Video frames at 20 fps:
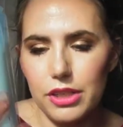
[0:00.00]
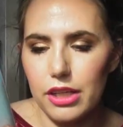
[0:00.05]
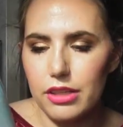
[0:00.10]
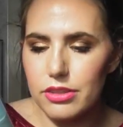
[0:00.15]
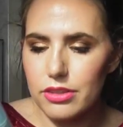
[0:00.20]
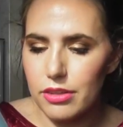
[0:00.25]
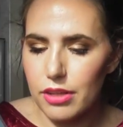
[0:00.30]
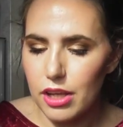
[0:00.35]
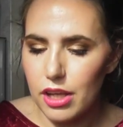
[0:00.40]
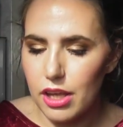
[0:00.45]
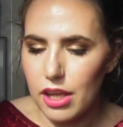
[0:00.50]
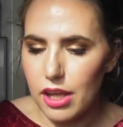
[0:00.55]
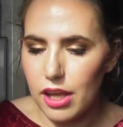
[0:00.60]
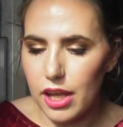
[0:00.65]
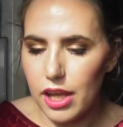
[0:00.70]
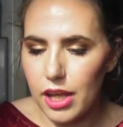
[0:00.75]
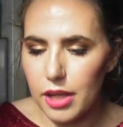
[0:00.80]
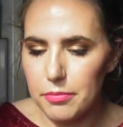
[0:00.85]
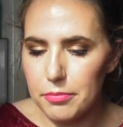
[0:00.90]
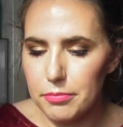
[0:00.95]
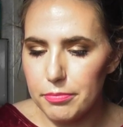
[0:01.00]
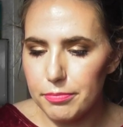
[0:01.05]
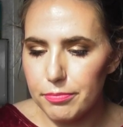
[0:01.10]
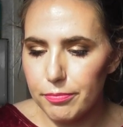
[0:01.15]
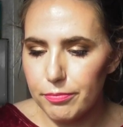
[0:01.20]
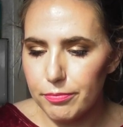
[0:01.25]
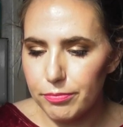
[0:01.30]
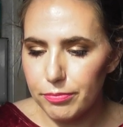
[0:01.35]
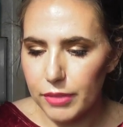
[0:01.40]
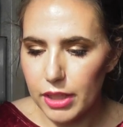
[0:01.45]
it.
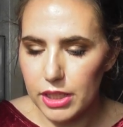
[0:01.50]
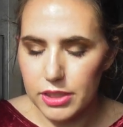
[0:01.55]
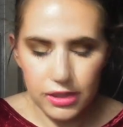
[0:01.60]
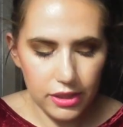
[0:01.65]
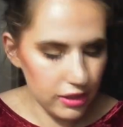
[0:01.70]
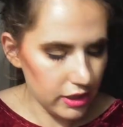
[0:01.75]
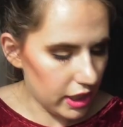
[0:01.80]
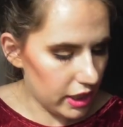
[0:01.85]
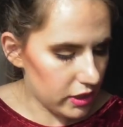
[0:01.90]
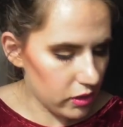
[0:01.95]
As you can see,